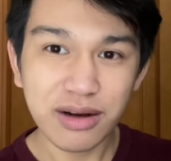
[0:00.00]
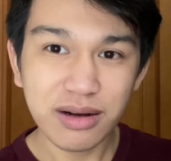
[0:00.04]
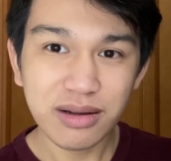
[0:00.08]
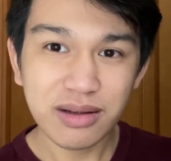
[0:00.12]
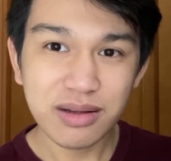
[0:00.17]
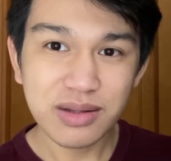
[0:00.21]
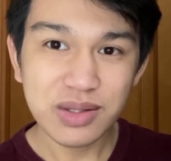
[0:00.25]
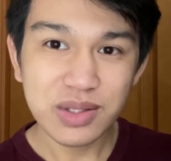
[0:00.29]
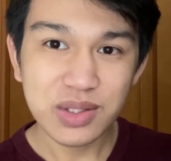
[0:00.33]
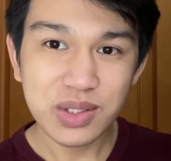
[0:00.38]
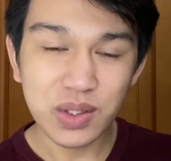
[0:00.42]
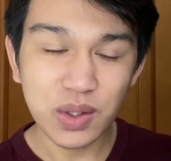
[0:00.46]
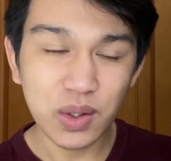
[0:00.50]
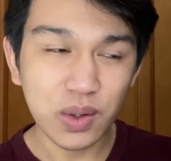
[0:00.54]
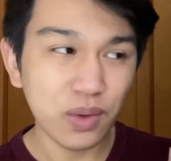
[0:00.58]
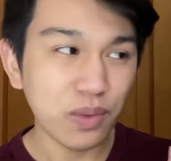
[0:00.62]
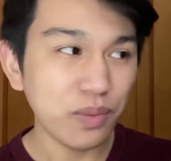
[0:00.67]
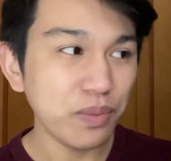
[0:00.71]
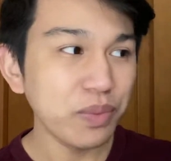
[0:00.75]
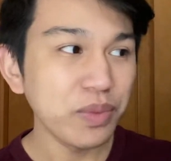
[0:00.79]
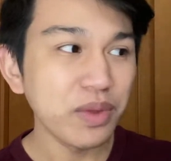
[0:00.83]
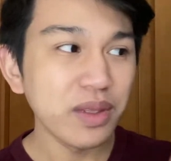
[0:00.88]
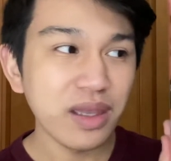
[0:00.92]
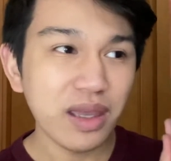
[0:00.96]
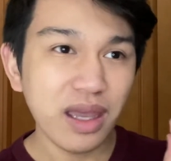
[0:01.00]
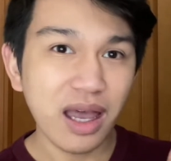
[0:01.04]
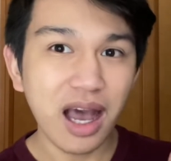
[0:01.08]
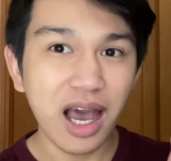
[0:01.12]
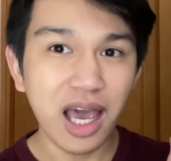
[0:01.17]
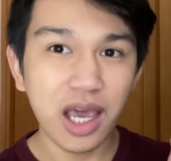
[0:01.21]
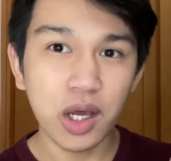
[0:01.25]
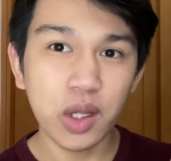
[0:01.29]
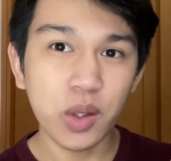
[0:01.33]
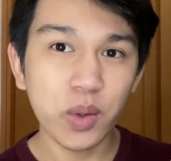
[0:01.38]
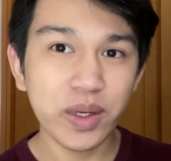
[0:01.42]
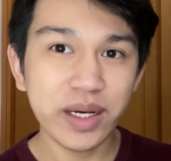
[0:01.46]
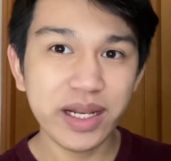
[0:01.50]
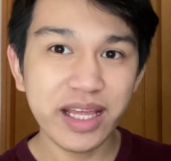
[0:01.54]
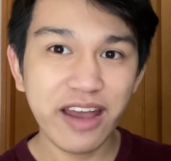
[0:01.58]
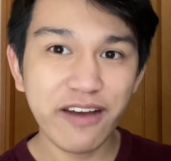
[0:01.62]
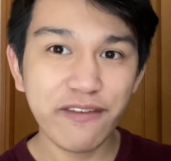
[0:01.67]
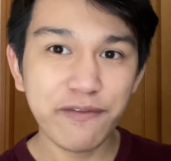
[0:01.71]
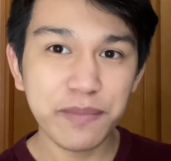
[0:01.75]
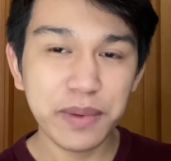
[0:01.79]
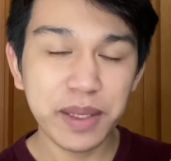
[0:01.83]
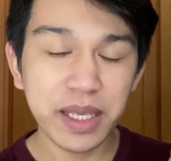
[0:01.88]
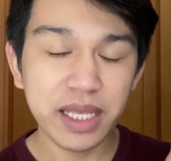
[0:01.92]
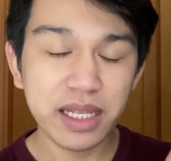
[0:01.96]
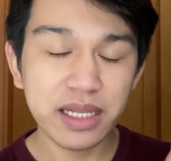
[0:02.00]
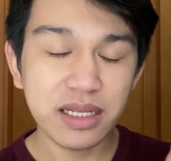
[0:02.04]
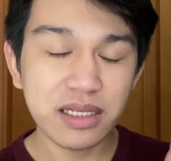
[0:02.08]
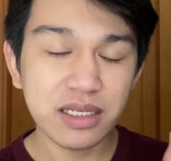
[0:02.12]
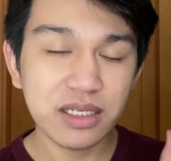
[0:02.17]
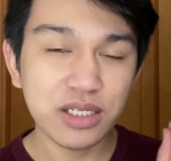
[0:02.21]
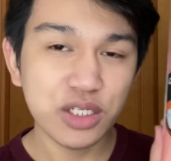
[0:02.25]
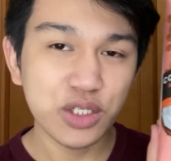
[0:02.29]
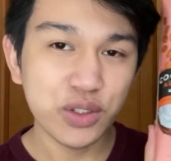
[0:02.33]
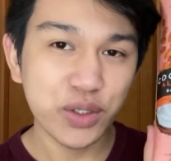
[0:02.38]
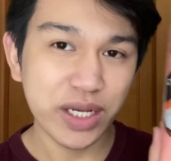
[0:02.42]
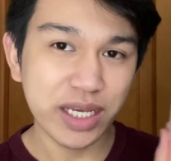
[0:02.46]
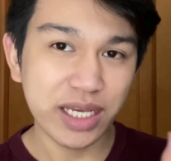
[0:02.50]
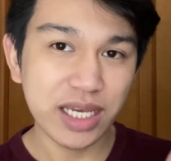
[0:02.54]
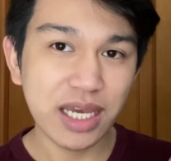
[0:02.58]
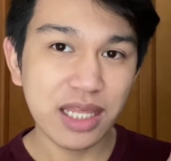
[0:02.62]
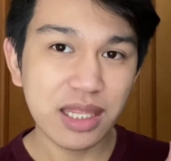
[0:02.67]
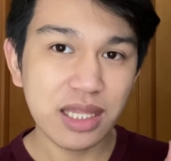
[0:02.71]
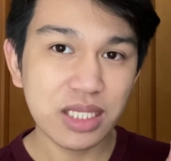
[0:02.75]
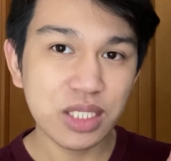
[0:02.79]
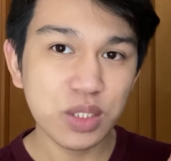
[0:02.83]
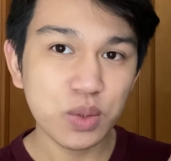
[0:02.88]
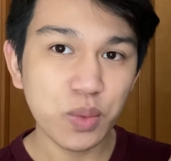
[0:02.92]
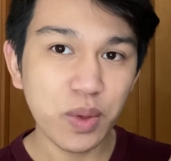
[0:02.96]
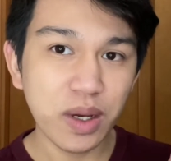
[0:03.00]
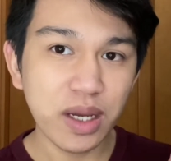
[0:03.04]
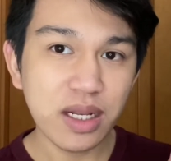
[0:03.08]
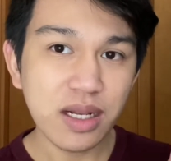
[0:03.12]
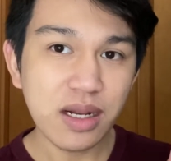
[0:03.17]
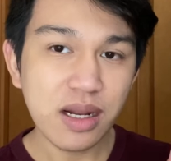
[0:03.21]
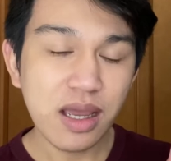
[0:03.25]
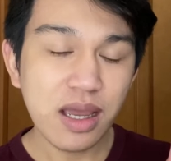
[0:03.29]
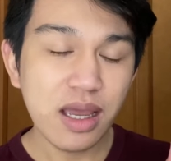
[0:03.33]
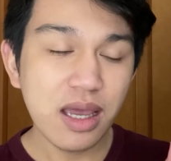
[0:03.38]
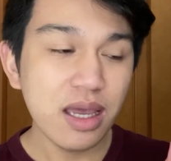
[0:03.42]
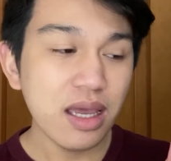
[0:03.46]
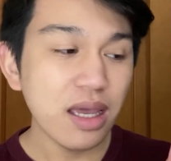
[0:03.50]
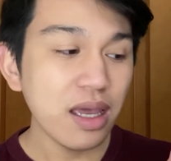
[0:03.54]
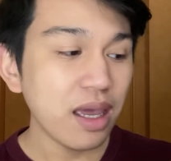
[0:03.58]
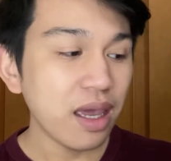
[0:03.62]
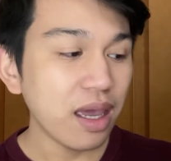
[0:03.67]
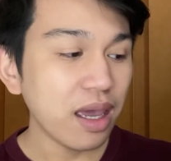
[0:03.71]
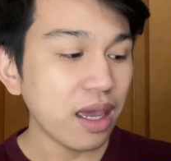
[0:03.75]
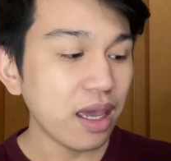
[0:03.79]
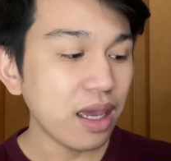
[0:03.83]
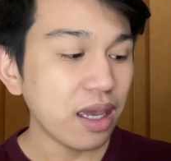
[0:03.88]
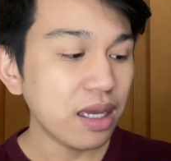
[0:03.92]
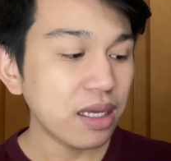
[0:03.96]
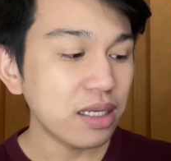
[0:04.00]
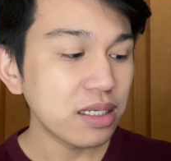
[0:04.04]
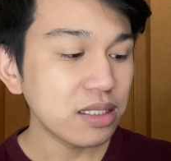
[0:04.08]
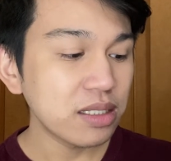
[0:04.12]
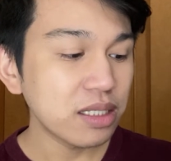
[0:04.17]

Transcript: So I already have been drinking this one, and